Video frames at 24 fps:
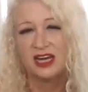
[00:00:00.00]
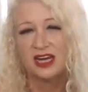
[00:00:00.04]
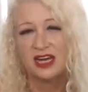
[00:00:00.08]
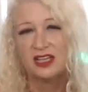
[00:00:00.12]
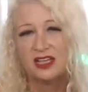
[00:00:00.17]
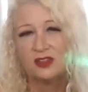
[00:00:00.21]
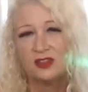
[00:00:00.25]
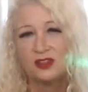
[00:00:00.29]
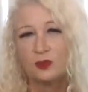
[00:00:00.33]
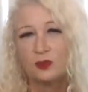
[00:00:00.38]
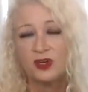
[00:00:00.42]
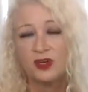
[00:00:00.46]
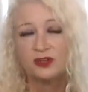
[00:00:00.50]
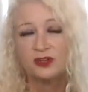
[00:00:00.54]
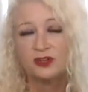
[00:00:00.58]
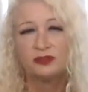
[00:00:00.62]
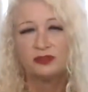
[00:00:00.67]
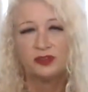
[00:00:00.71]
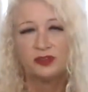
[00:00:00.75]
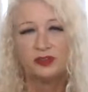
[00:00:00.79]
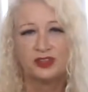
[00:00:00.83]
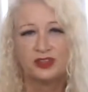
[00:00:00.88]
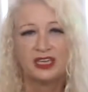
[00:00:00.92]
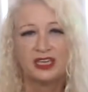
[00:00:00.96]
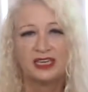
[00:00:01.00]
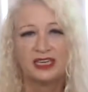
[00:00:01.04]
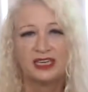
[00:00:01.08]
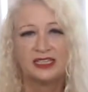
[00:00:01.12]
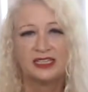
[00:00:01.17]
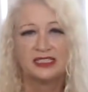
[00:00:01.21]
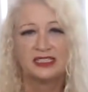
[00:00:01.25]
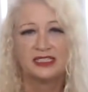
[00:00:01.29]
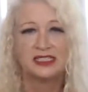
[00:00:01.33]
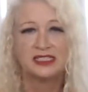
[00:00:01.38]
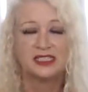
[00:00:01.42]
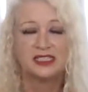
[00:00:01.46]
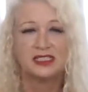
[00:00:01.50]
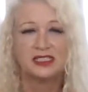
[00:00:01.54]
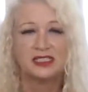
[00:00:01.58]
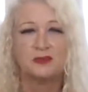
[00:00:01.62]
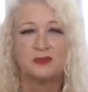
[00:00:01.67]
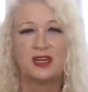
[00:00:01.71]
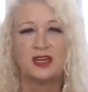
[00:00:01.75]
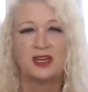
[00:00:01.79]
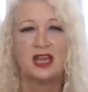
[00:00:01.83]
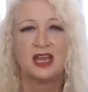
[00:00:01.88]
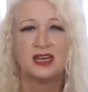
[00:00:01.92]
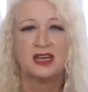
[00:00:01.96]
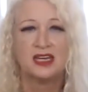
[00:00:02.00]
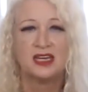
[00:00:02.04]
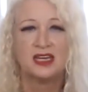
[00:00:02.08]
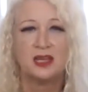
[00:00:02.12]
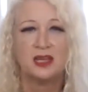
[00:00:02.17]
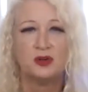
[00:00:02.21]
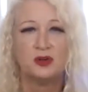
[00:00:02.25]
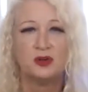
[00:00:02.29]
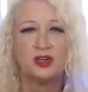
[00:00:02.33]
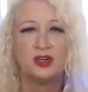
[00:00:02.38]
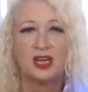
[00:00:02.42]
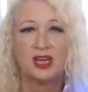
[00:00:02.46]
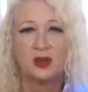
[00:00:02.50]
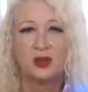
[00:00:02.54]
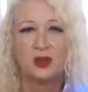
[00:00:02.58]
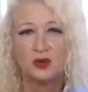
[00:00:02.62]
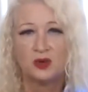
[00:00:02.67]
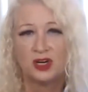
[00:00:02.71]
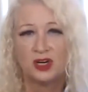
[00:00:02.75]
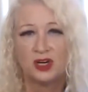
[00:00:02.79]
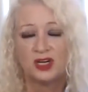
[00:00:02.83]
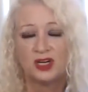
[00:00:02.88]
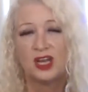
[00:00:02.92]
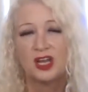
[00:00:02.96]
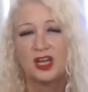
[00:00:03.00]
And the wonderful thing is Manhattan Neighborhood Network,